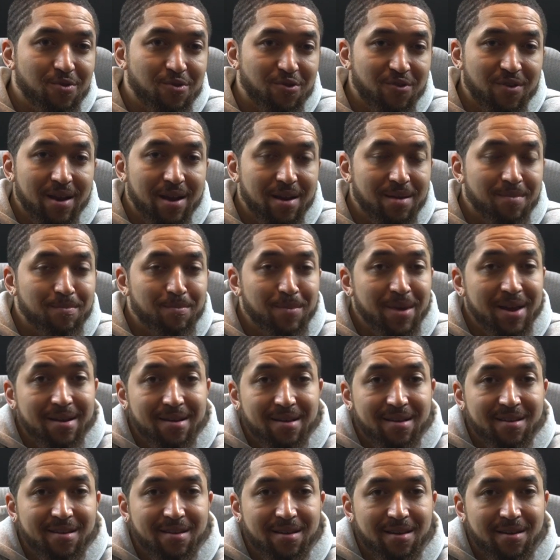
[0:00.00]
creating
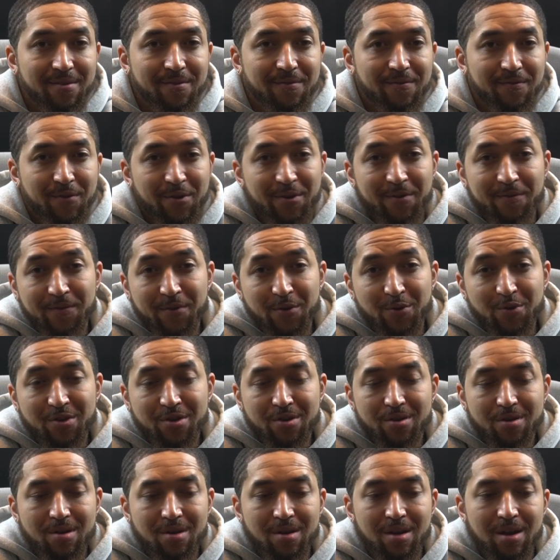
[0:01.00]
minis for the
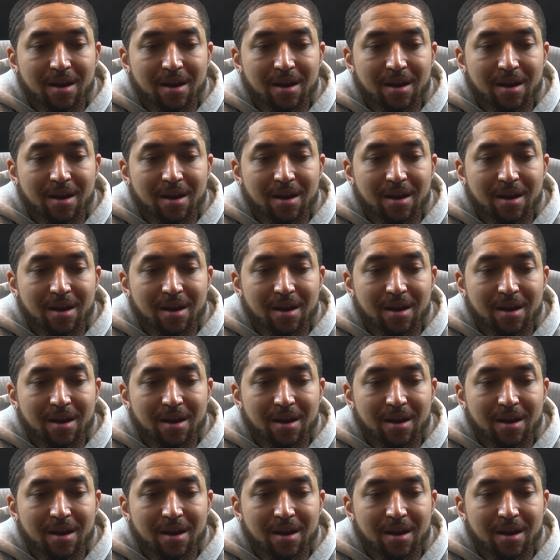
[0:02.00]
future.